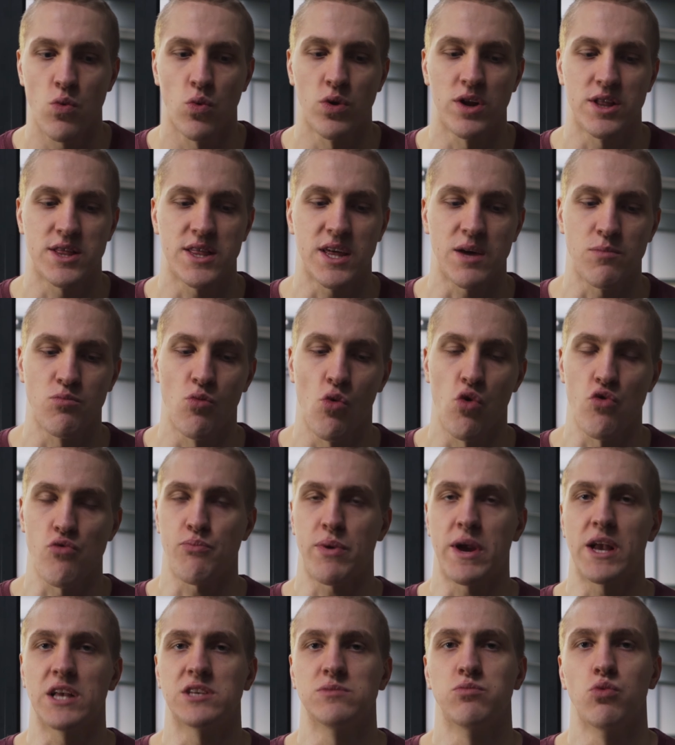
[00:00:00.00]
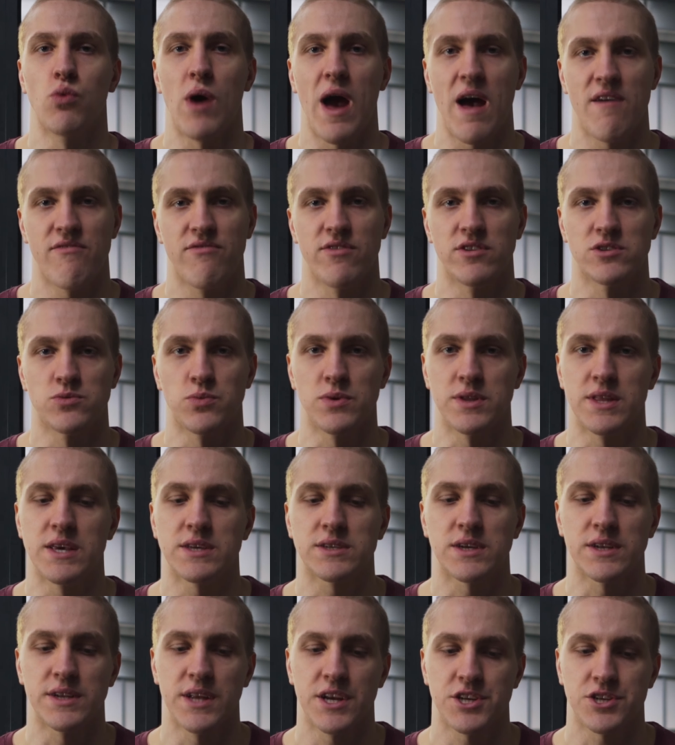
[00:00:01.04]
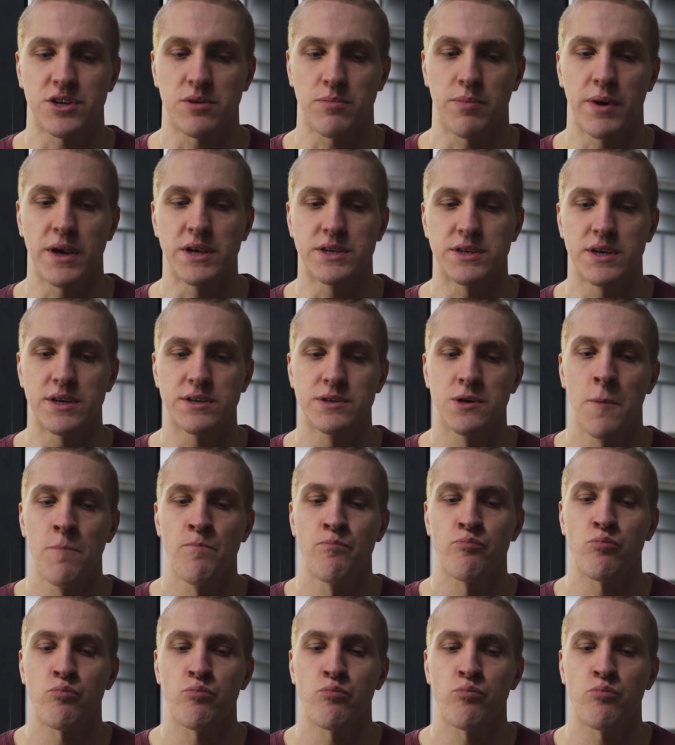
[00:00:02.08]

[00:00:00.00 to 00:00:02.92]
We wanna think more repeatable efforts with these conditioning pieces.